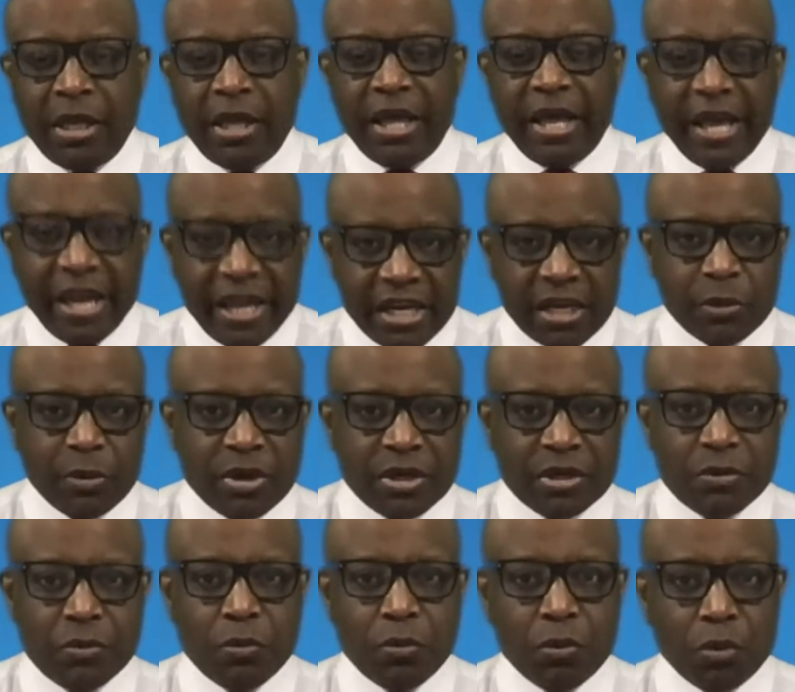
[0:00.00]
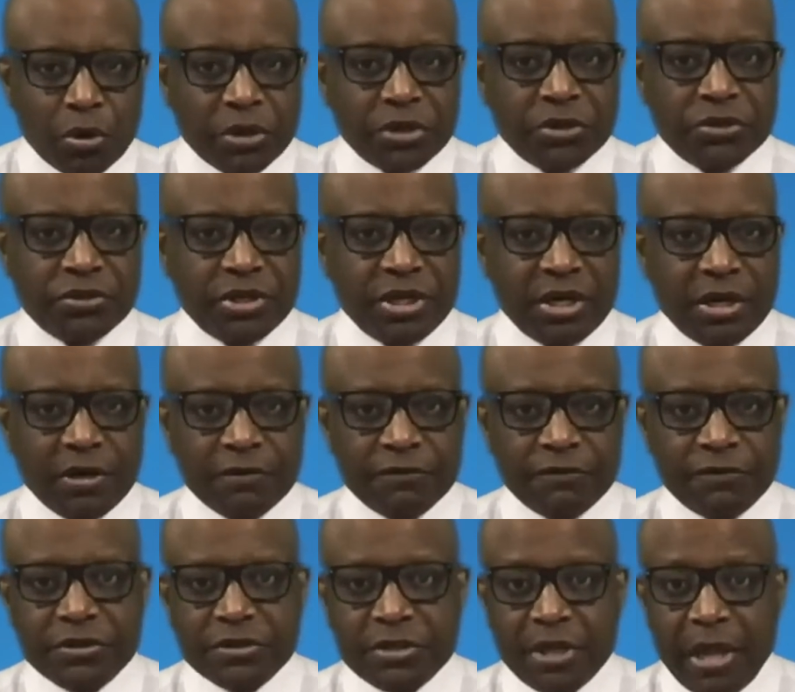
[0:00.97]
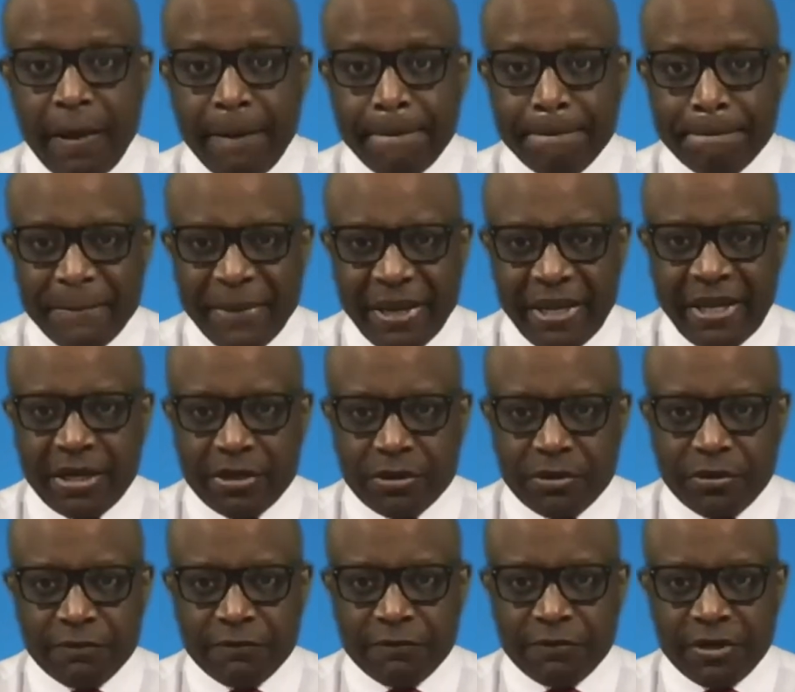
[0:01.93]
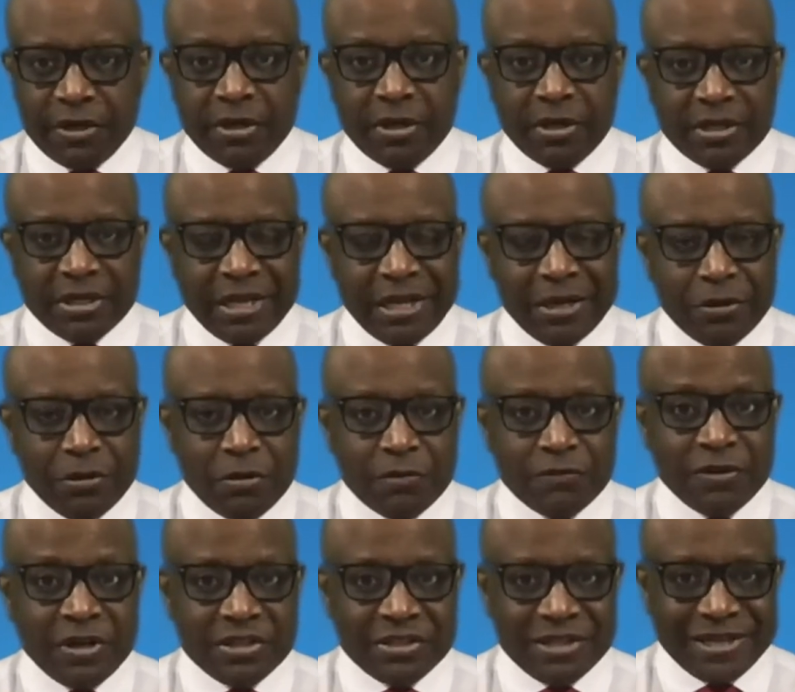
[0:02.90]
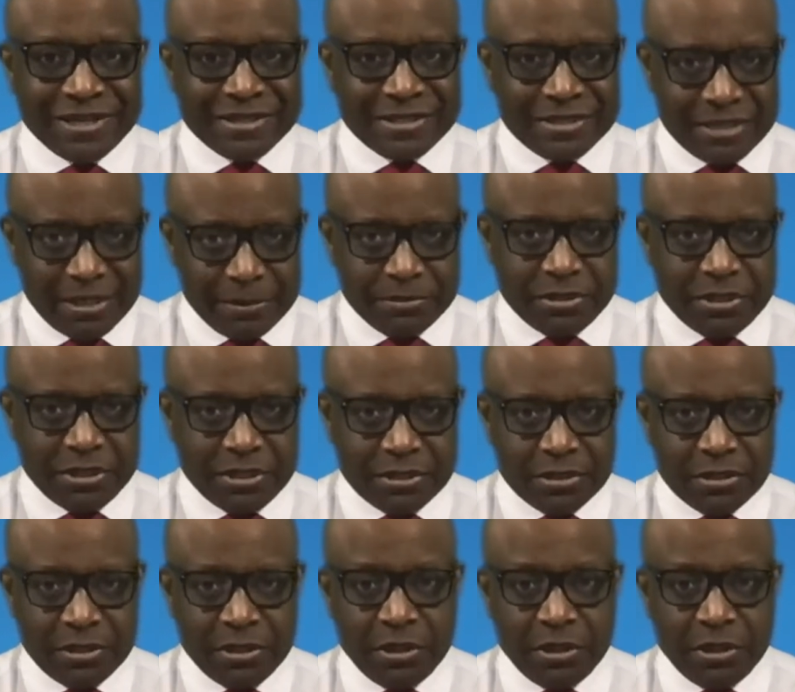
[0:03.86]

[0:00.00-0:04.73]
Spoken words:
Anyone can walk into that office, make an offer, that offer is accepted.